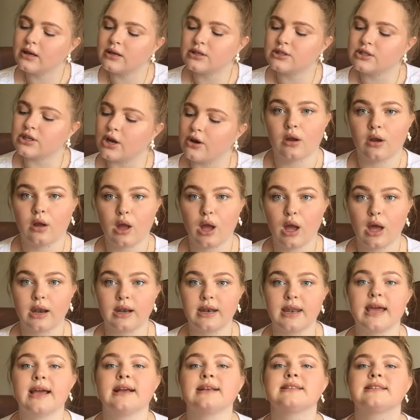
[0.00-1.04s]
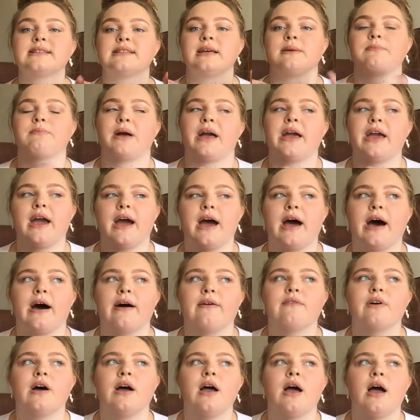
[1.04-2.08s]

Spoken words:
So next tip I have,